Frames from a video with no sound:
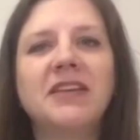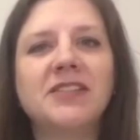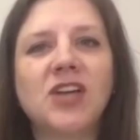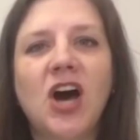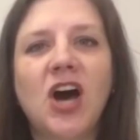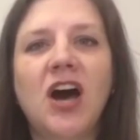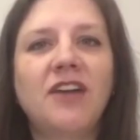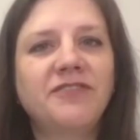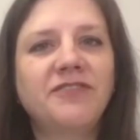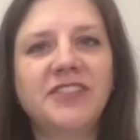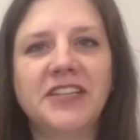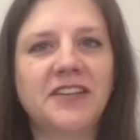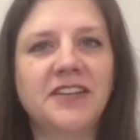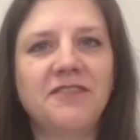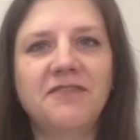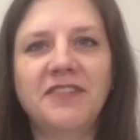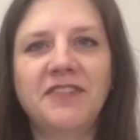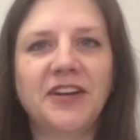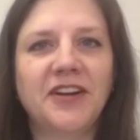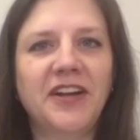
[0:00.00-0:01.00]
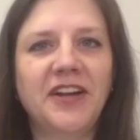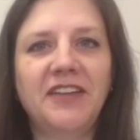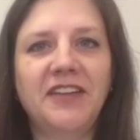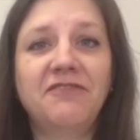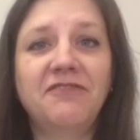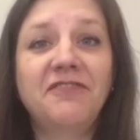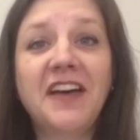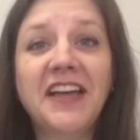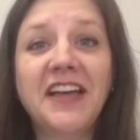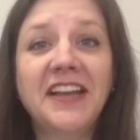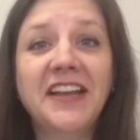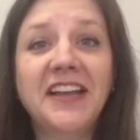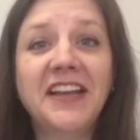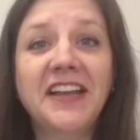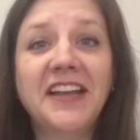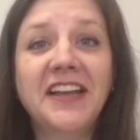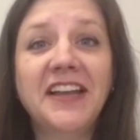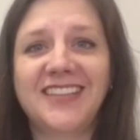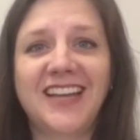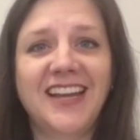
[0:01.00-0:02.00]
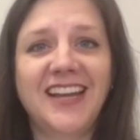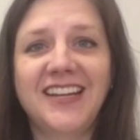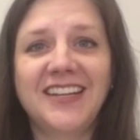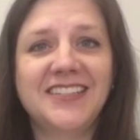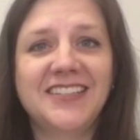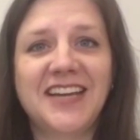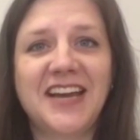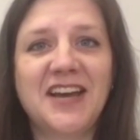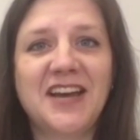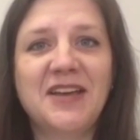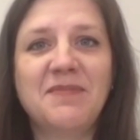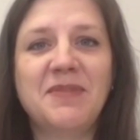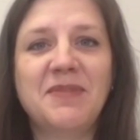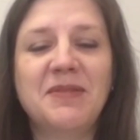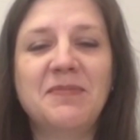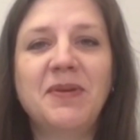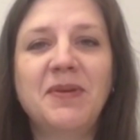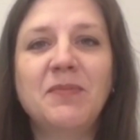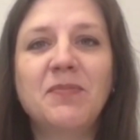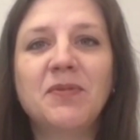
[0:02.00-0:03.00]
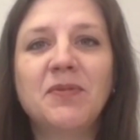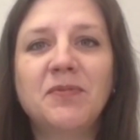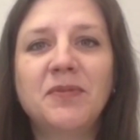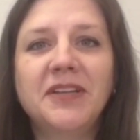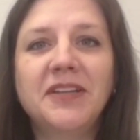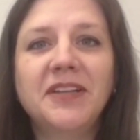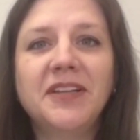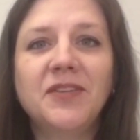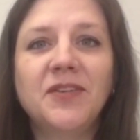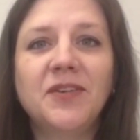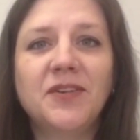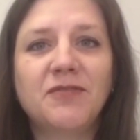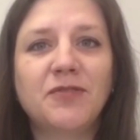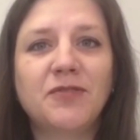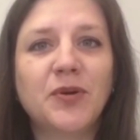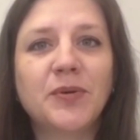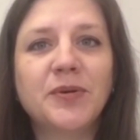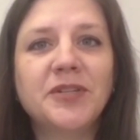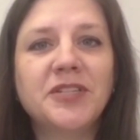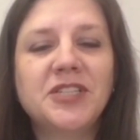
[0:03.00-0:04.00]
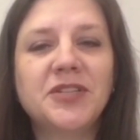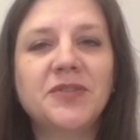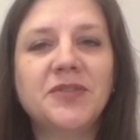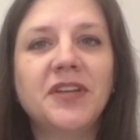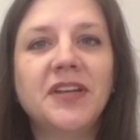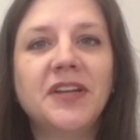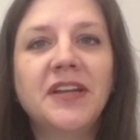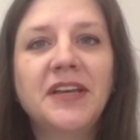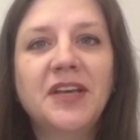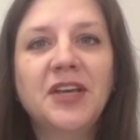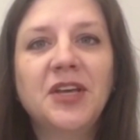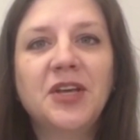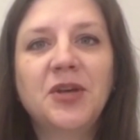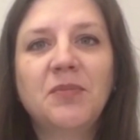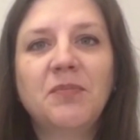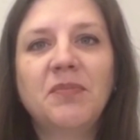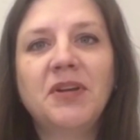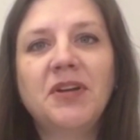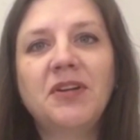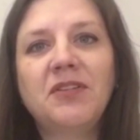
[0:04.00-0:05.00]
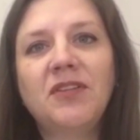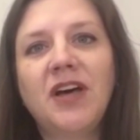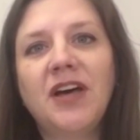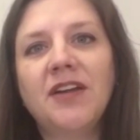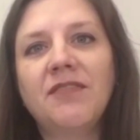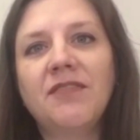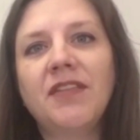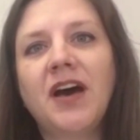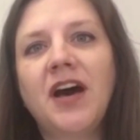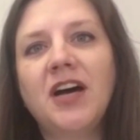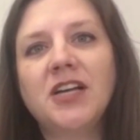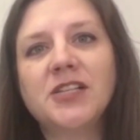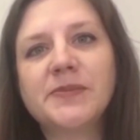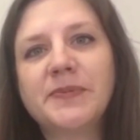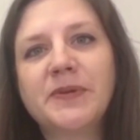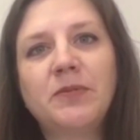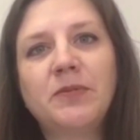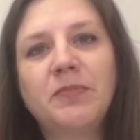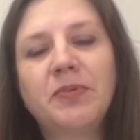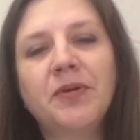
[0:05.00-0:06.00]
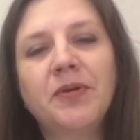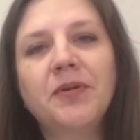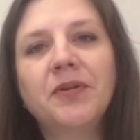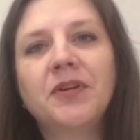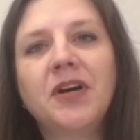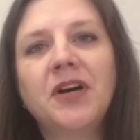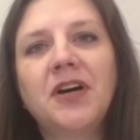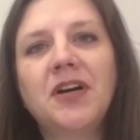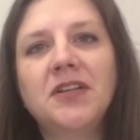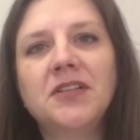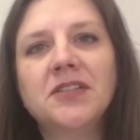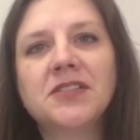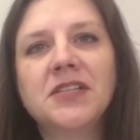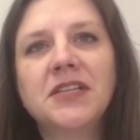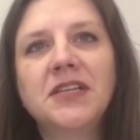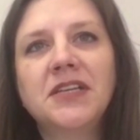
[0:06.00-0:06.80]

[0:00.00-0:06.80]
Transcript: often a very fun and exciting time, and people really look forward to it. But a lot of the hospital protocols